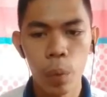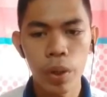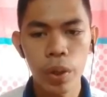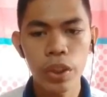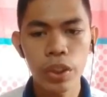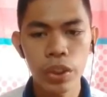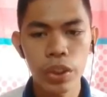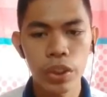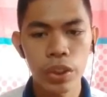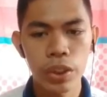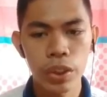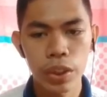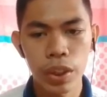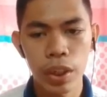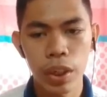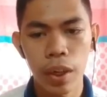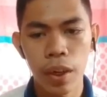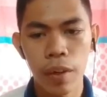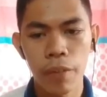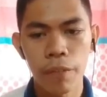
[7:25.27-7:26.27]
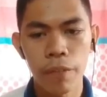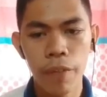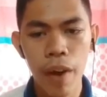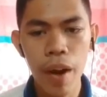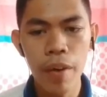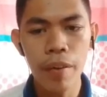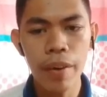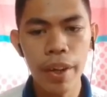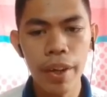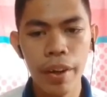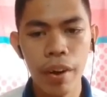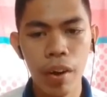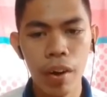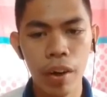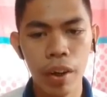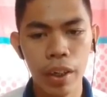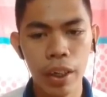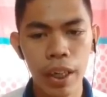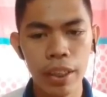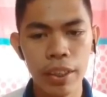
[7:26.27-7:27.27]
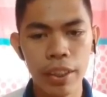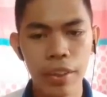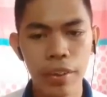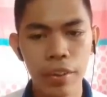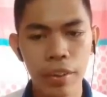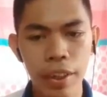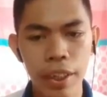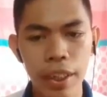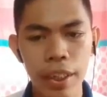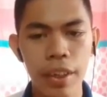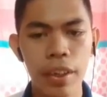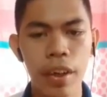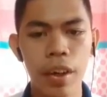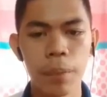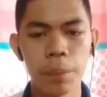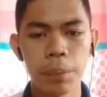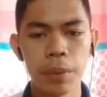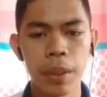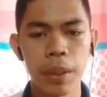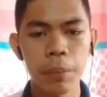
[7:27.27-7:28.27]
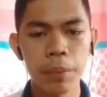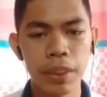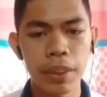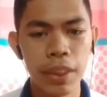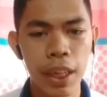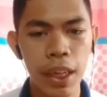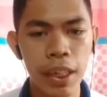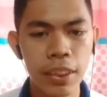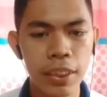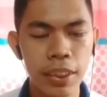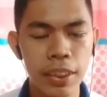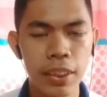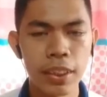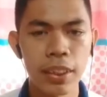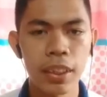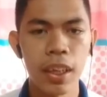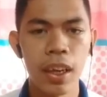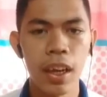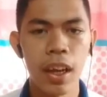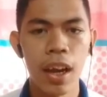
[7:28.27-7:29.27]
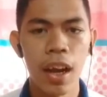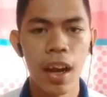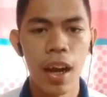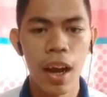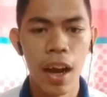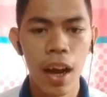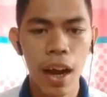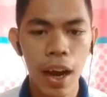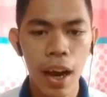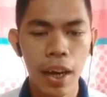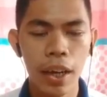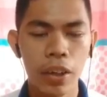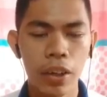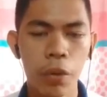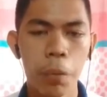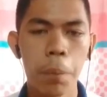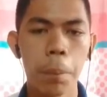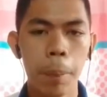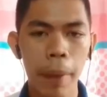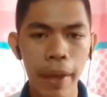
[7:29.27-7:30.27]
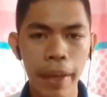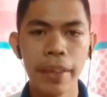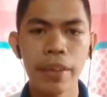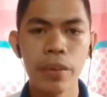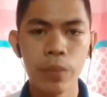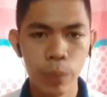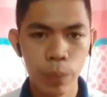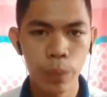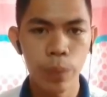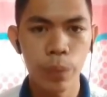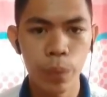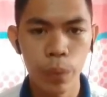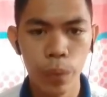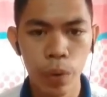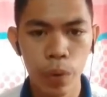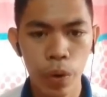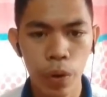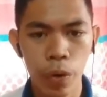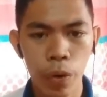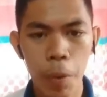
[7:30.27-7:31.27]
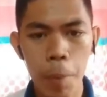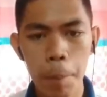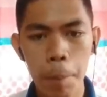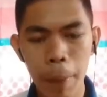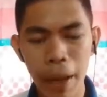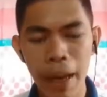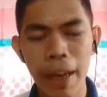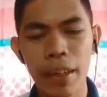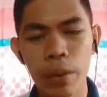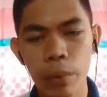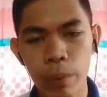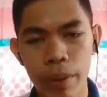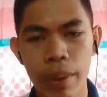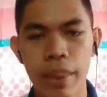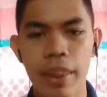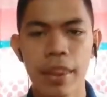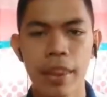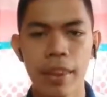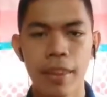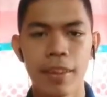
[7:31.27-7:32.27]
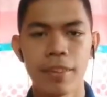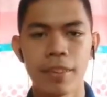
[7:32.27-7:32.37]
which vary or category of substance are complied with.